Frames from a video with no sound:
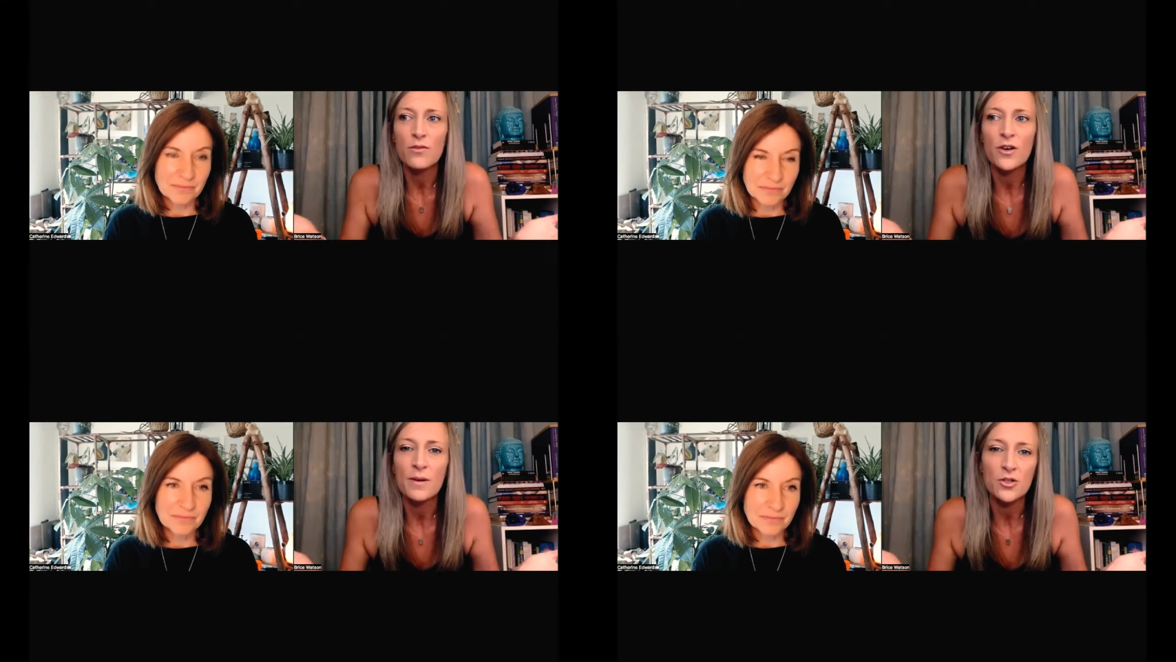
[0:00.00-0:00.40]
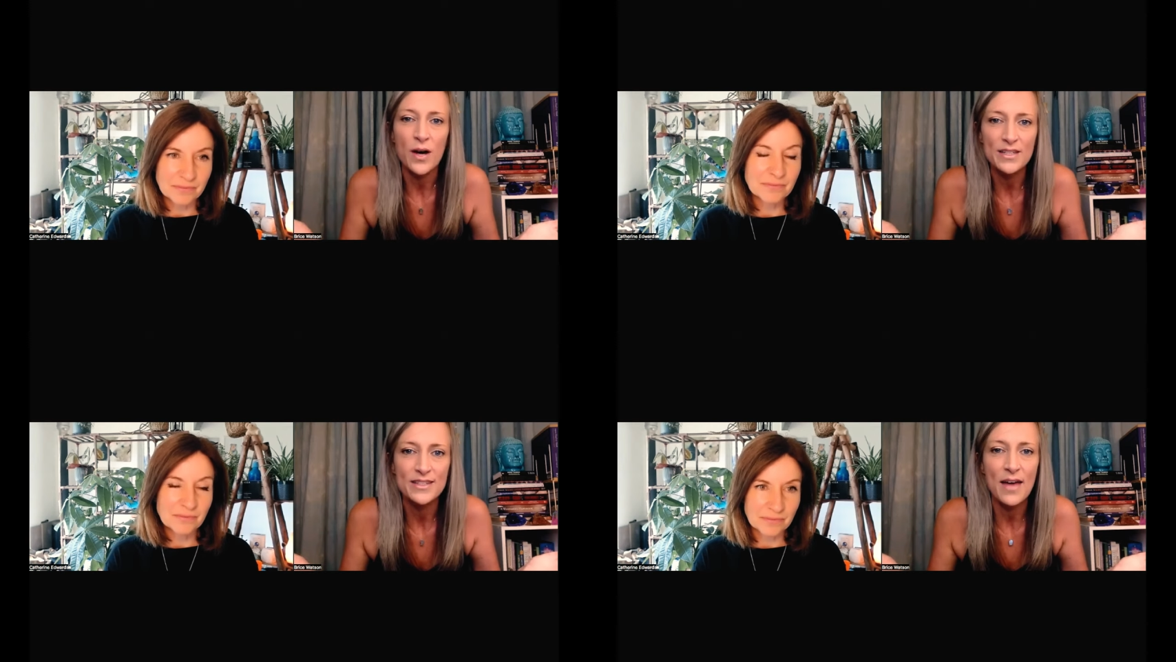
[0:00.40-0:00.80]
Speaker 1: were filming
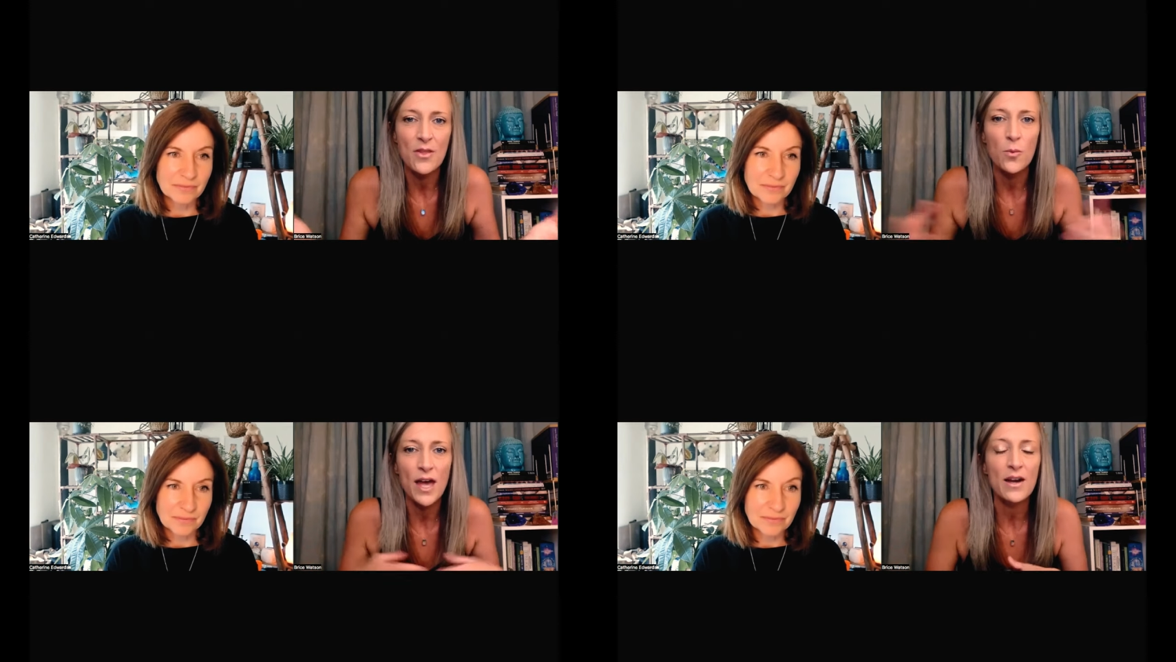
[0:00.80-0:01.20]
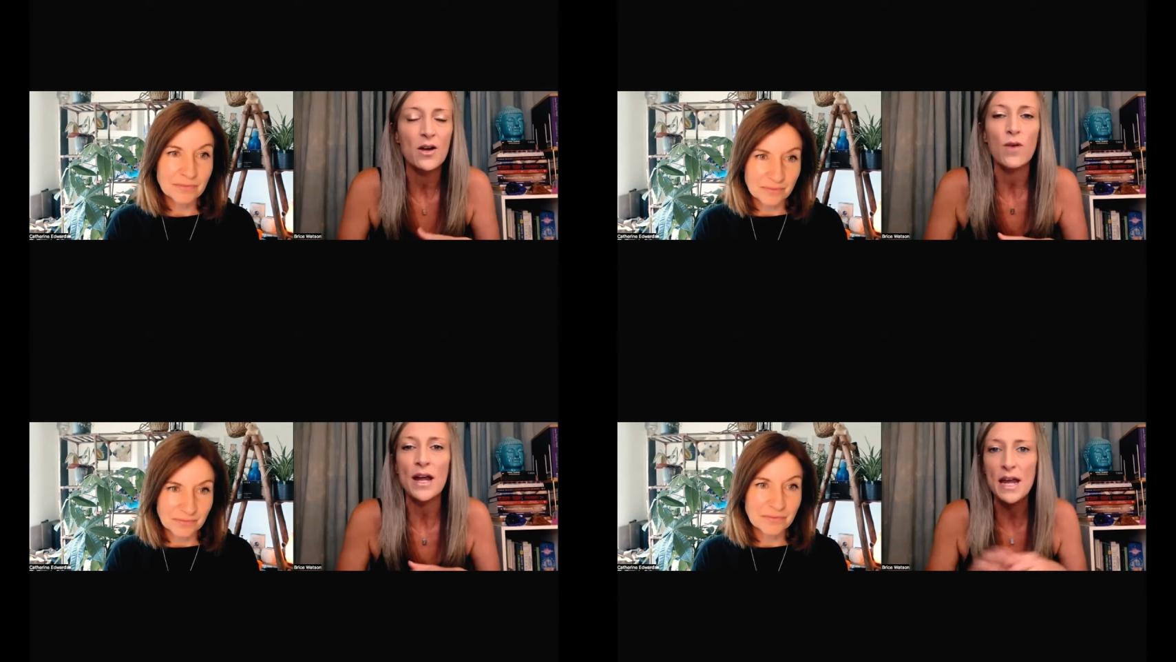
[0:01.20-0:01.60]
twice together. We had a
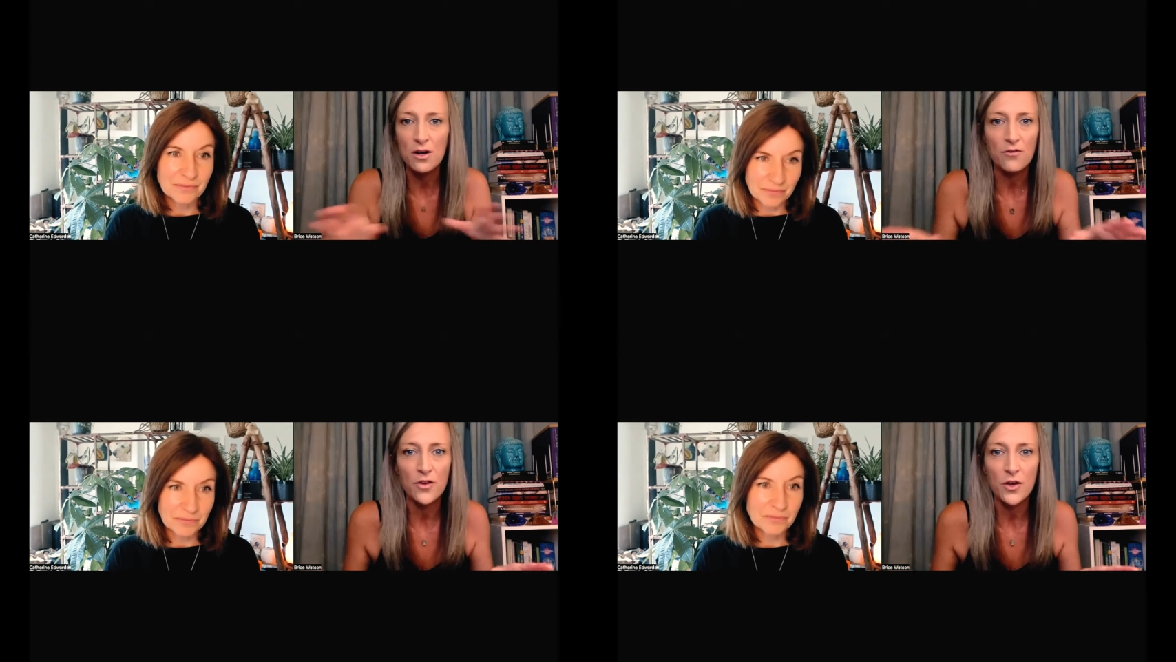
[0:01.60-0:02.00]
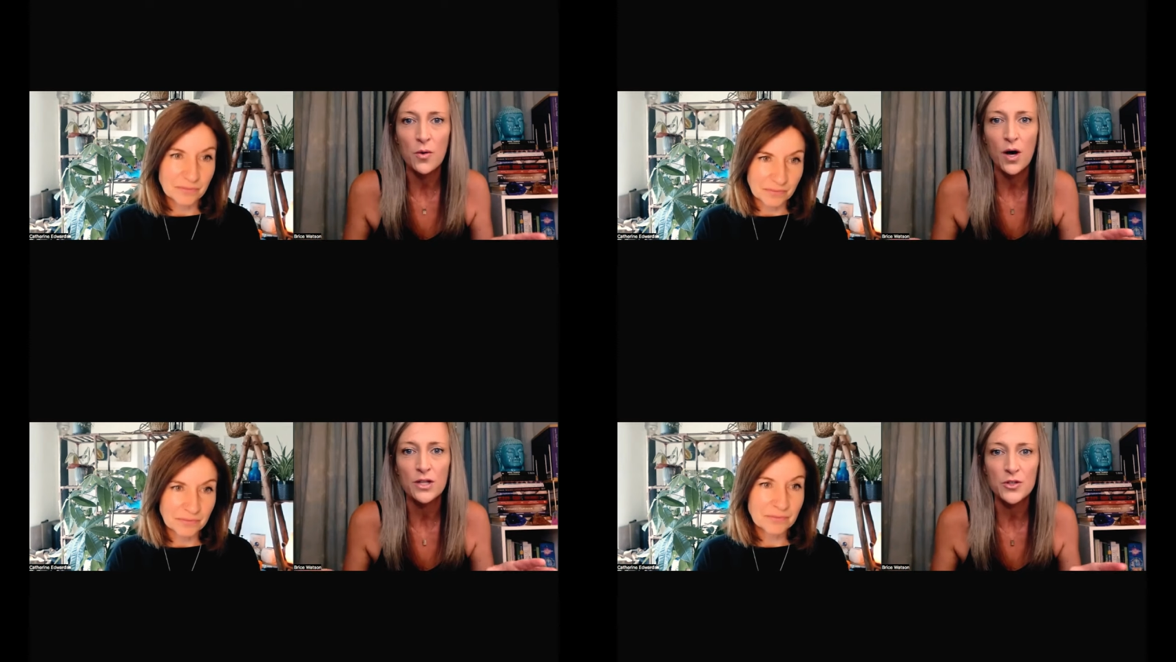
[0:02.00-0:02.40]
great interview
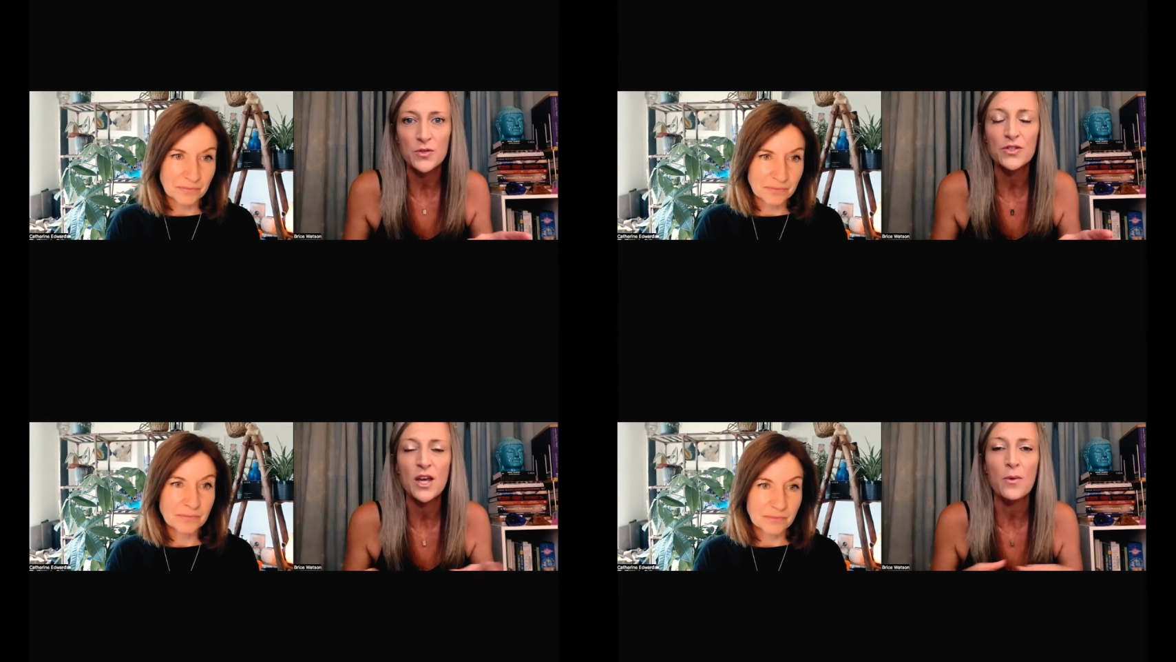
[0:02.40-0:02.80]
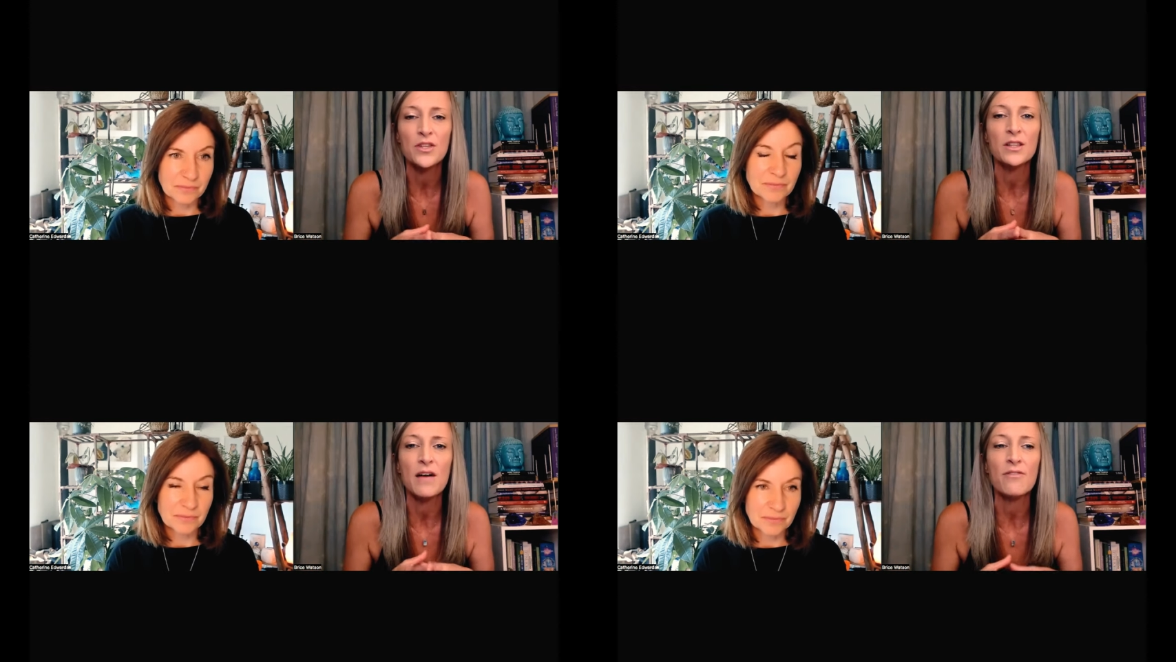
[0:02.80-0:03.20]
on Tuesday with the
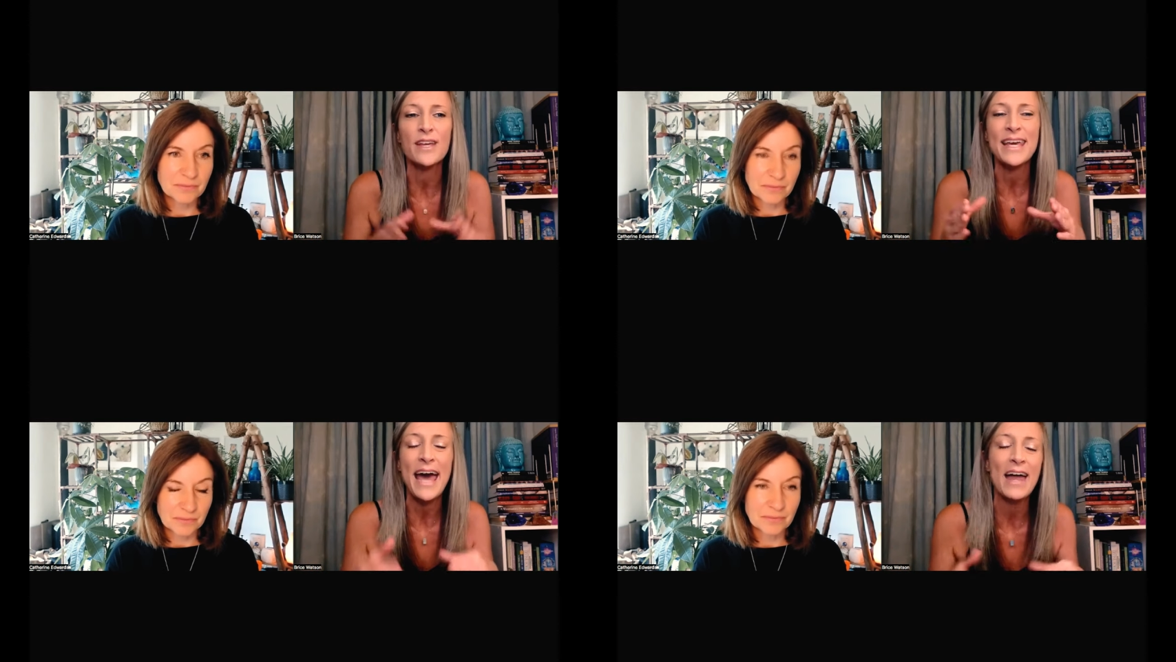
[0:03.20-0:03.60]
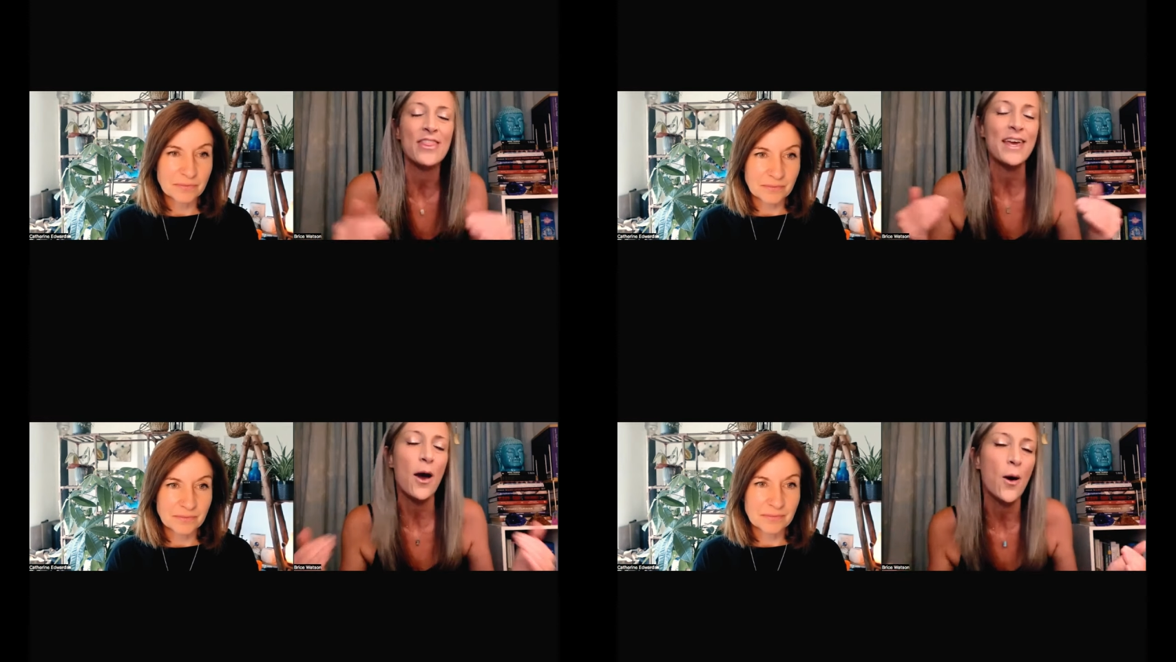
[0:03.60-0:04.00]
lovely
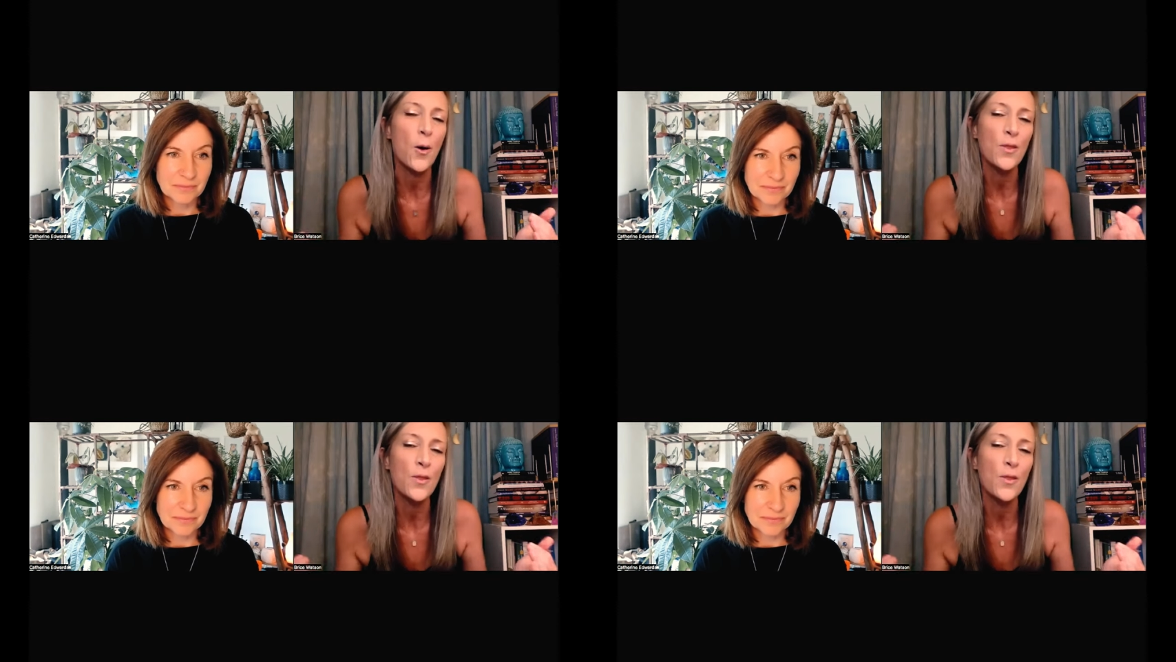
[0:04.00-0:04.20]
Kathy O.